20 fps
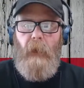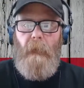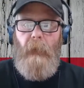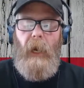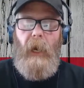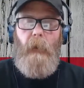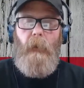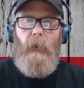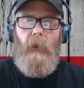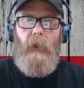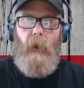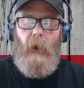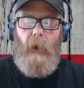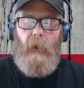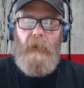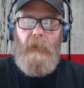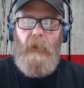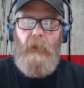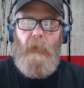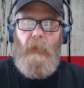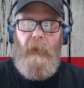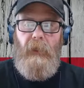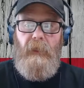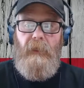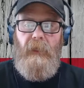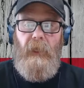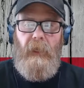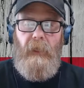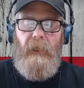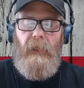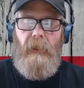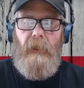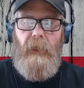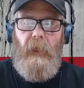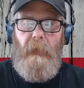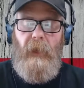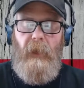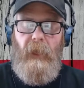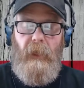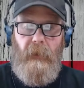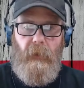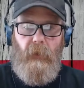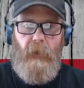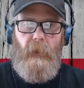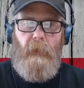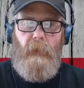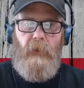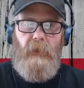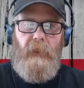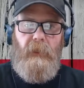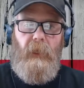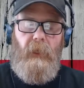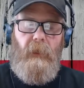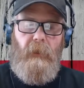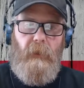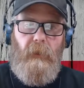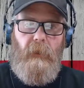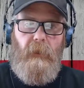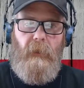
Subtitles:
I will also be sending them a 30%